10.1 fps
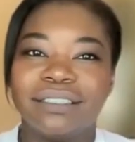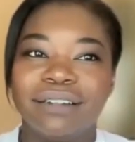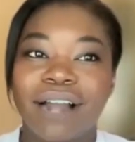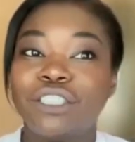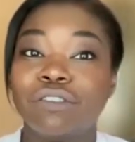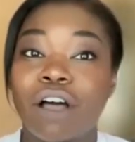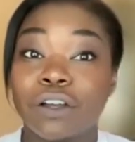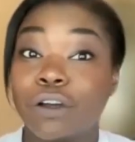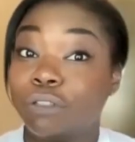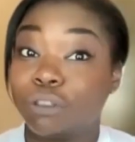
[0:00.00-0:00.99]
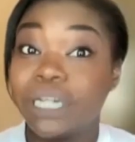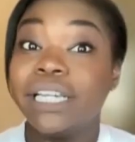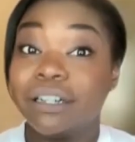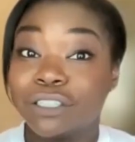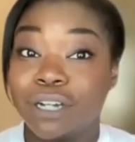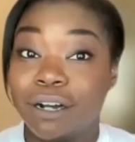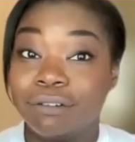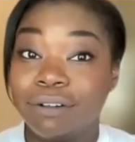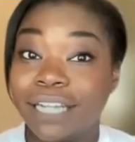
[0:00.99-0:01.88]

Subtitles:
not too long ago, 3 years ago,